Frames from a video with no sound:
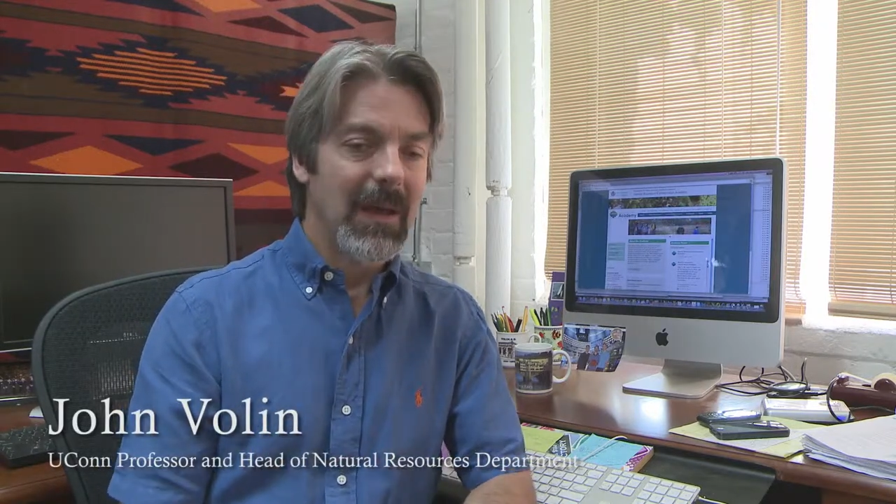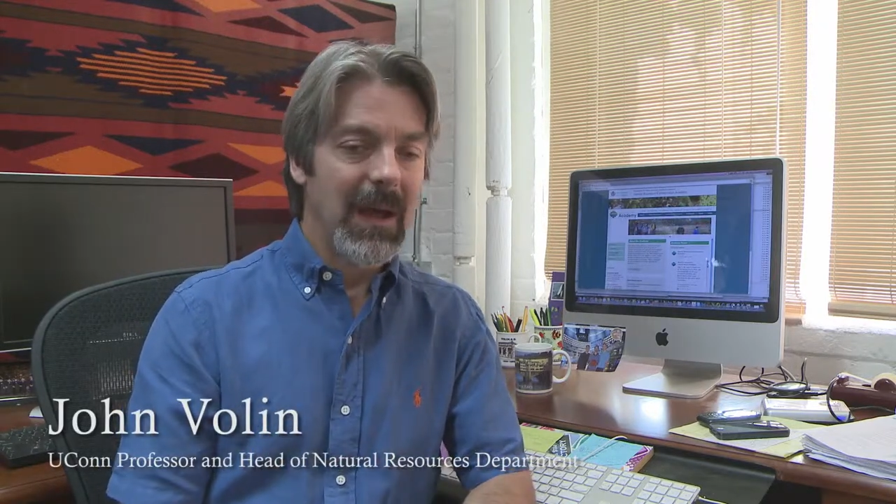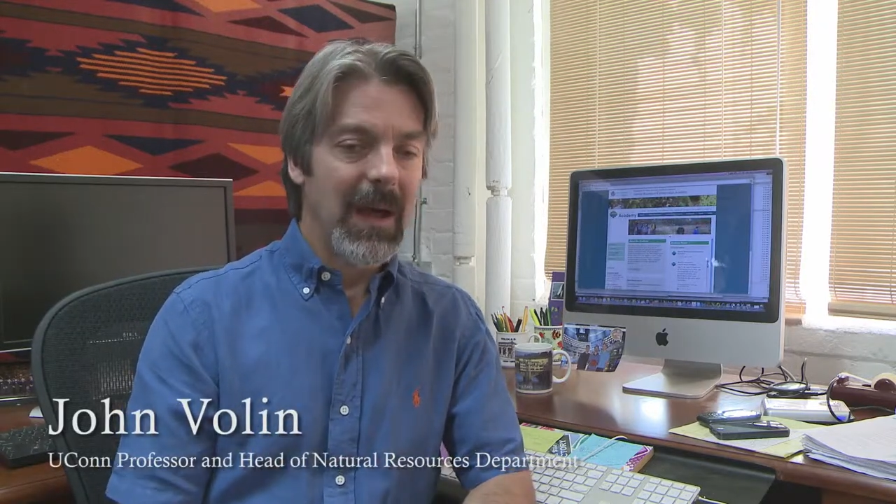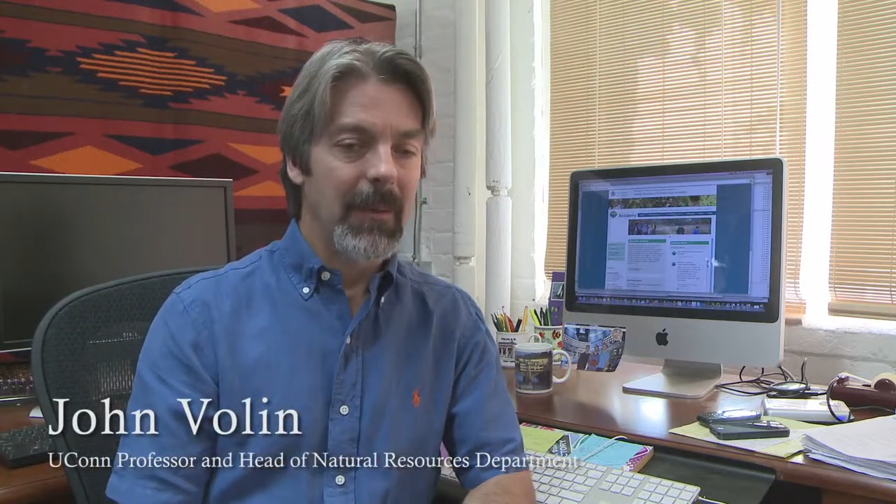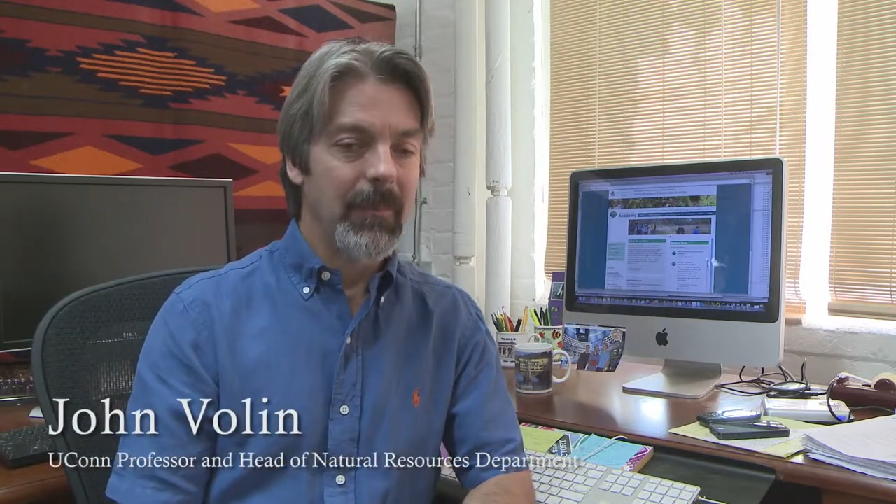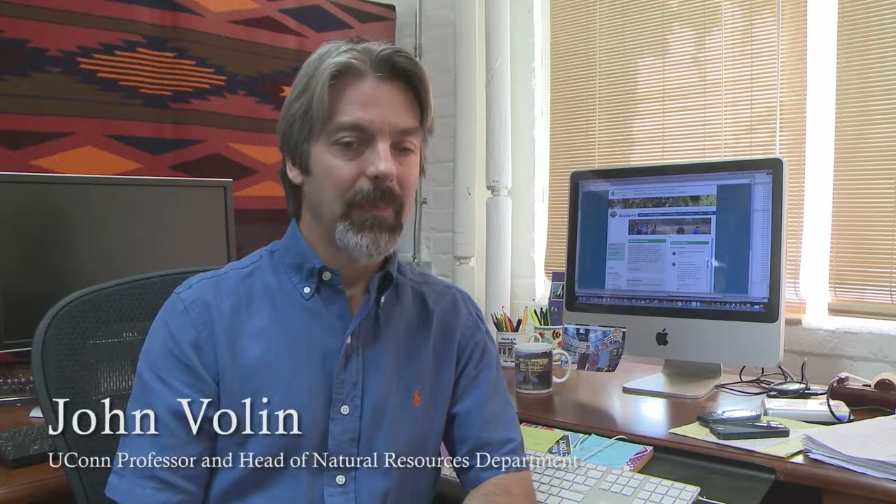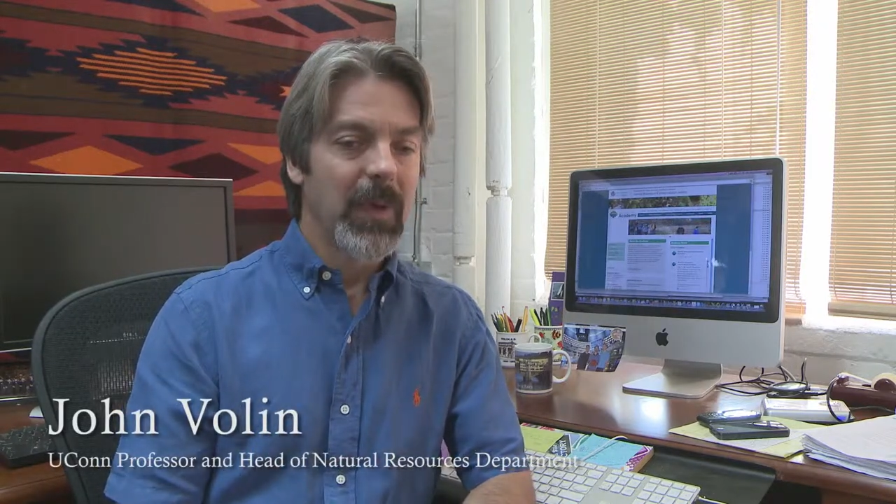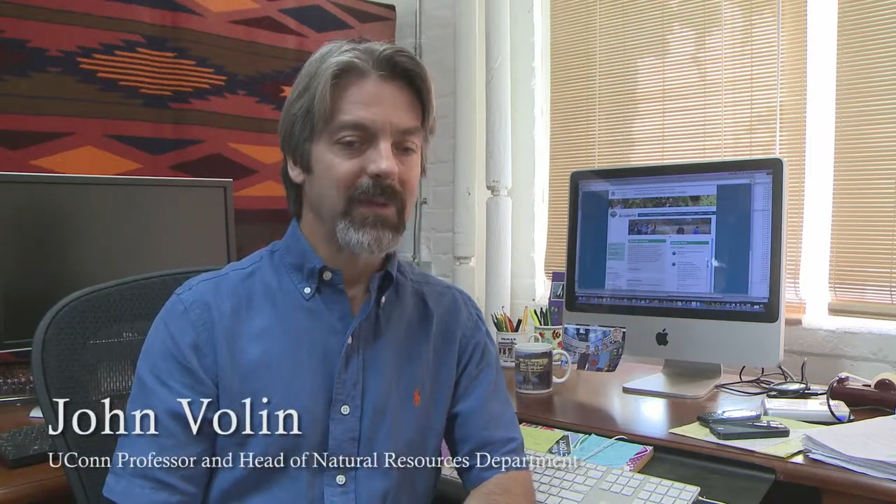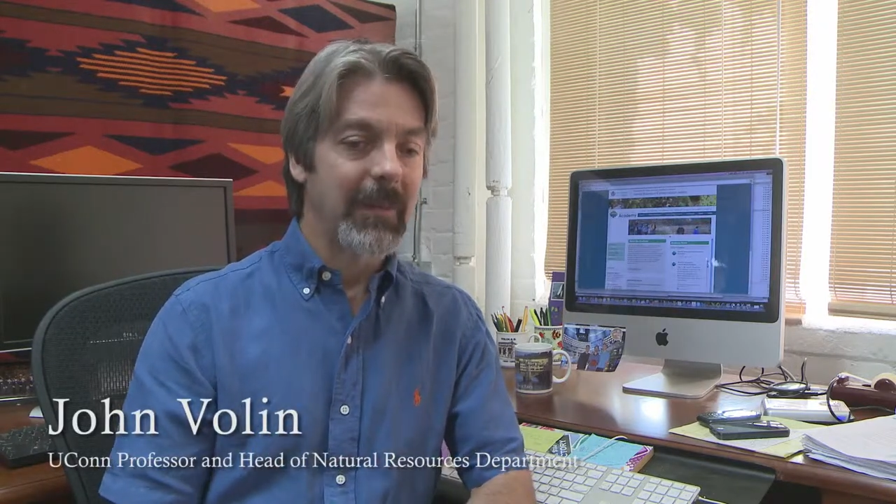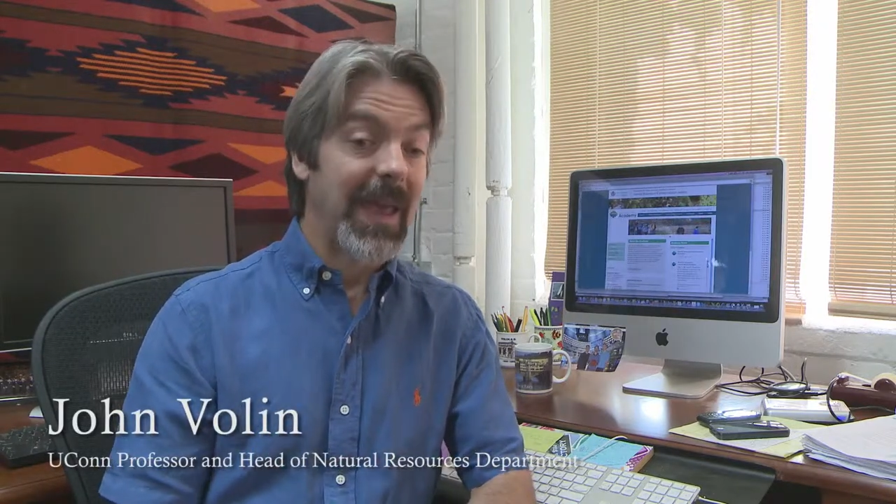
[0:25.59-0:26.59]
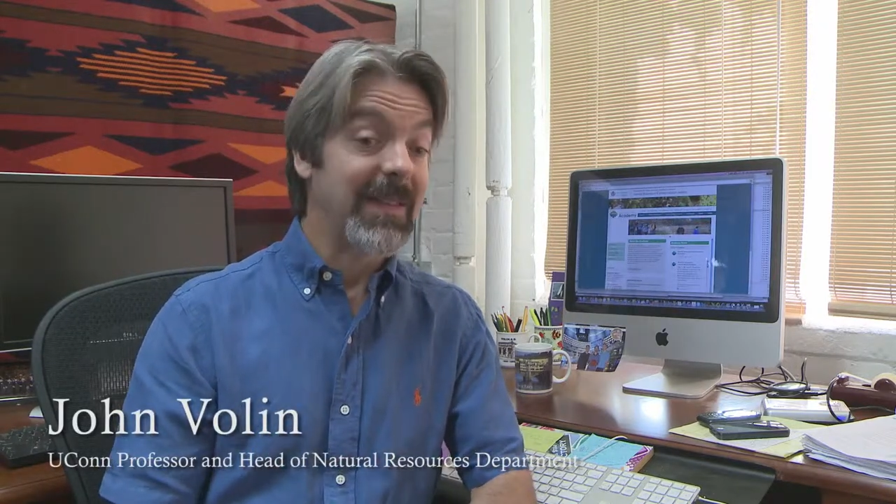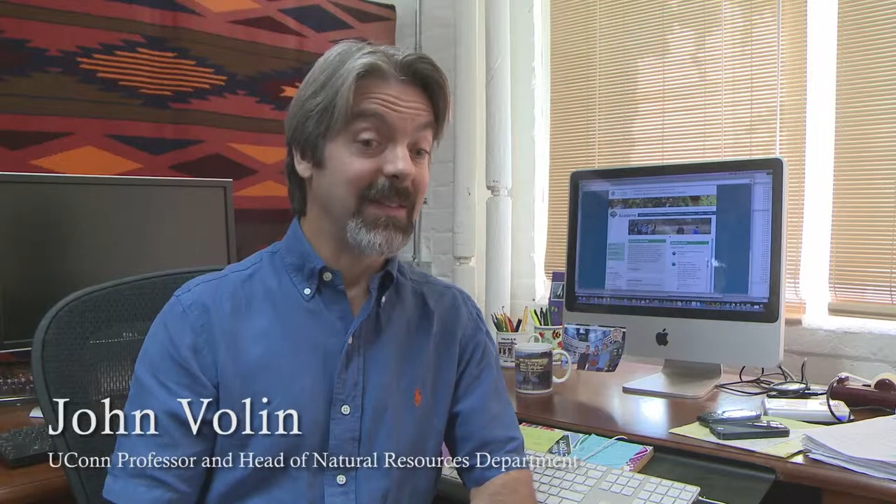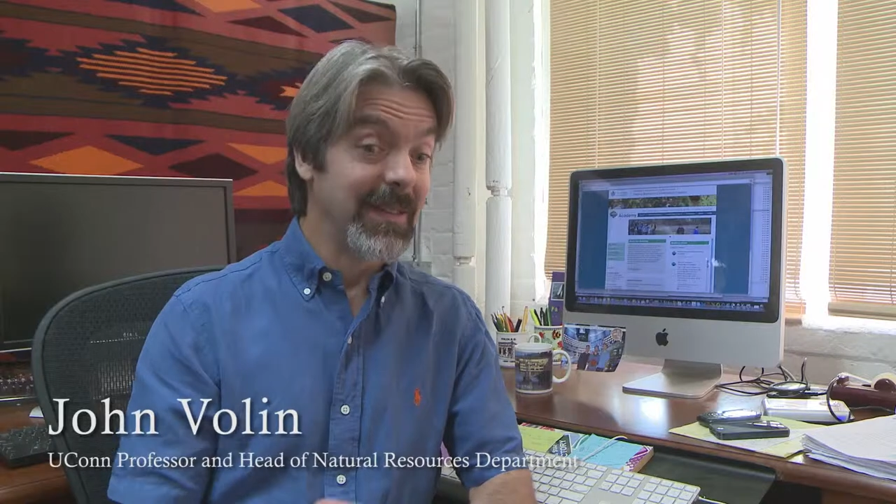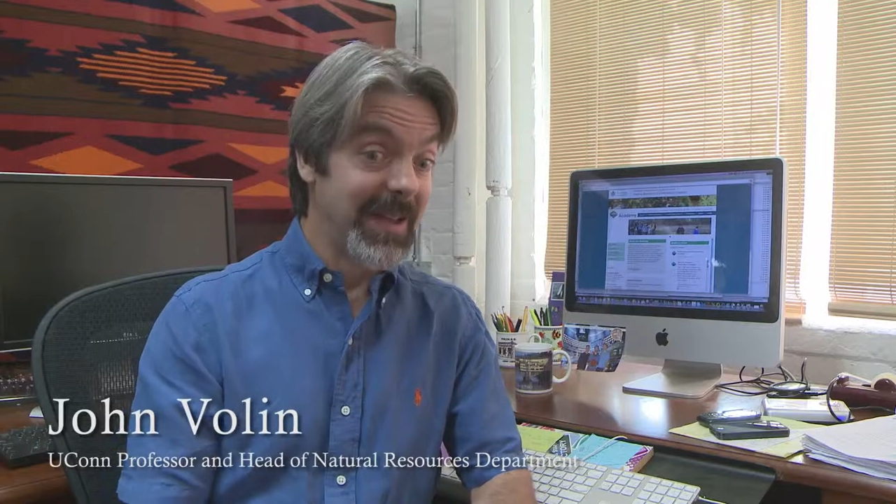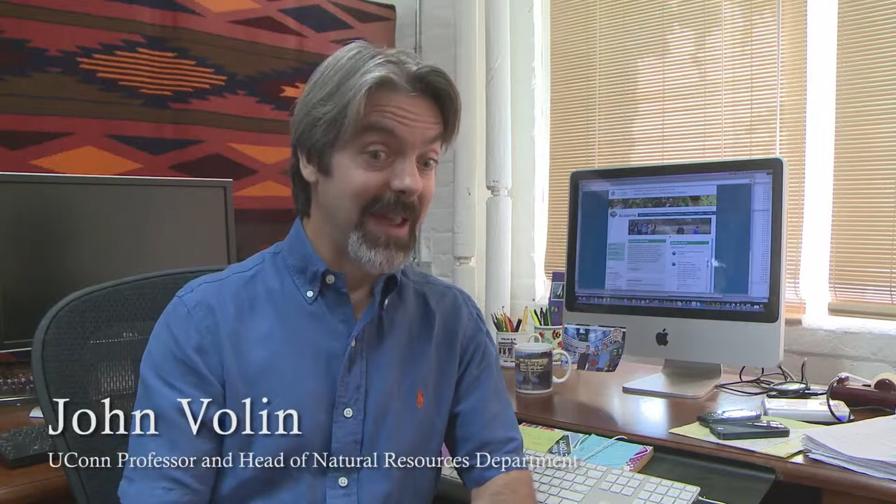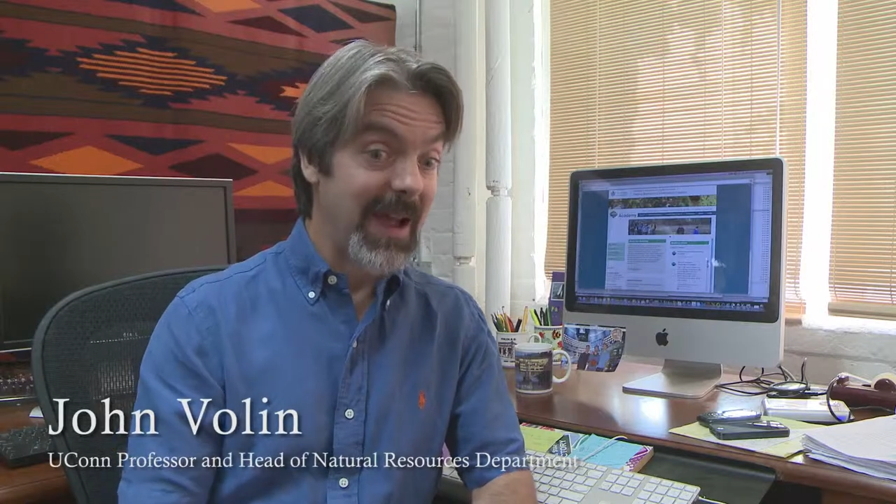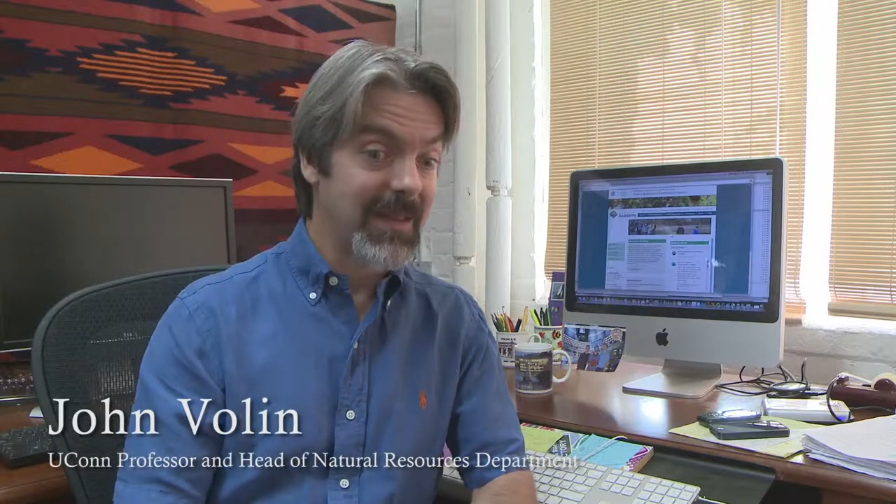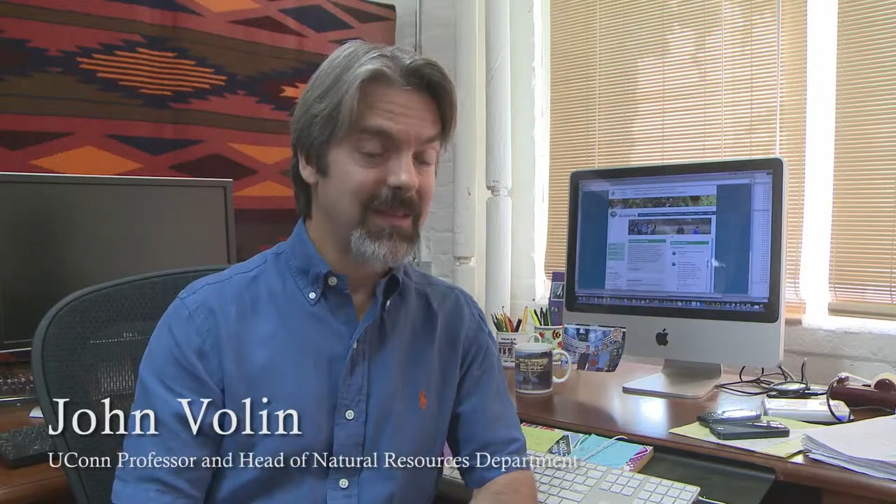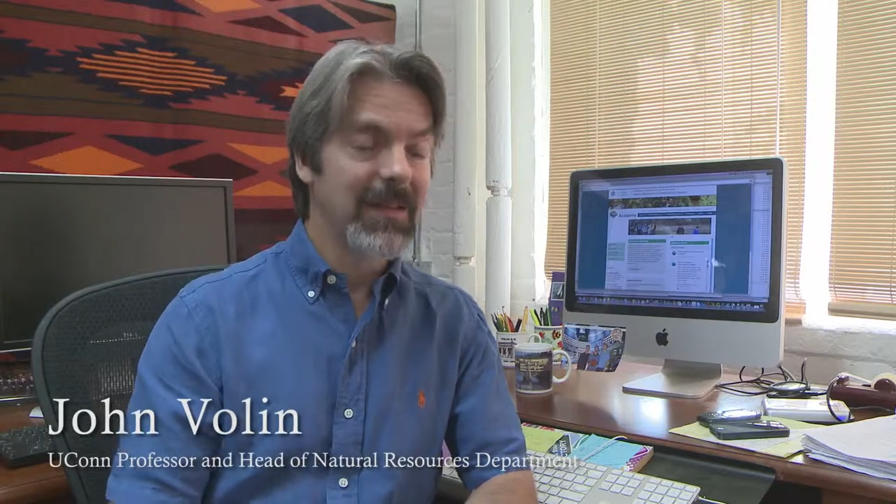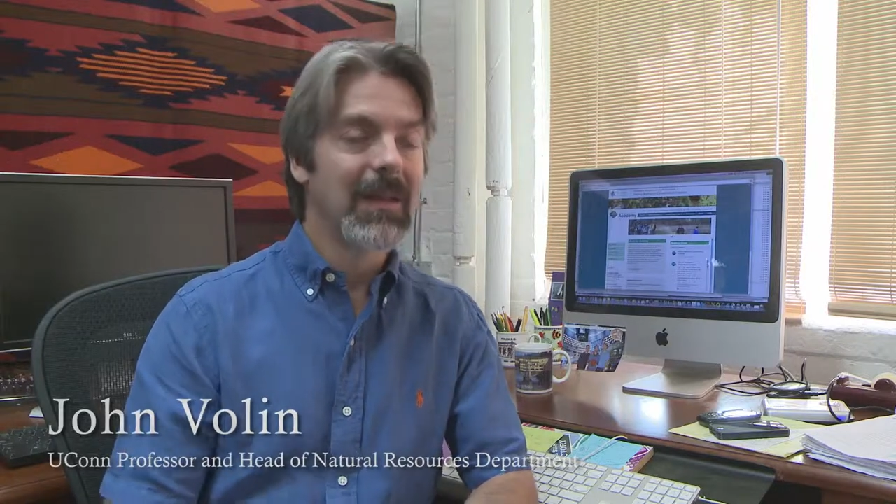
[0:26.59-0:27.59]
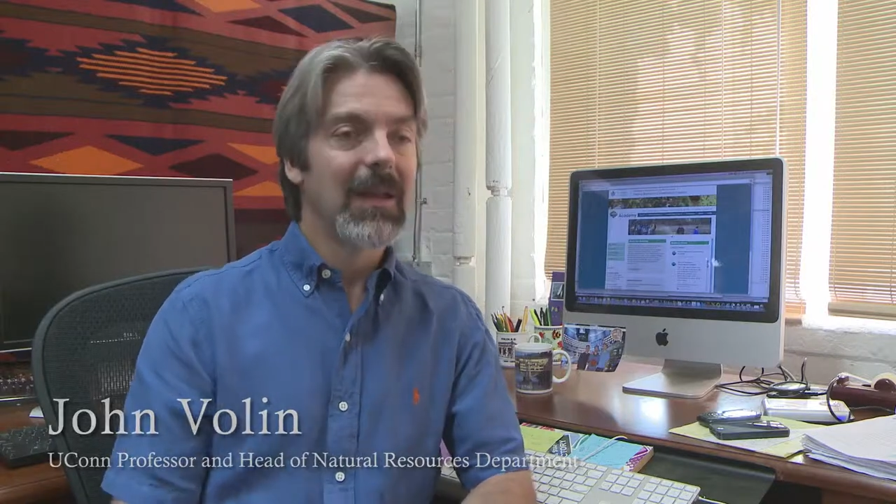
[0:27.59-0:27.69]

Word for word: um, in some cases, connect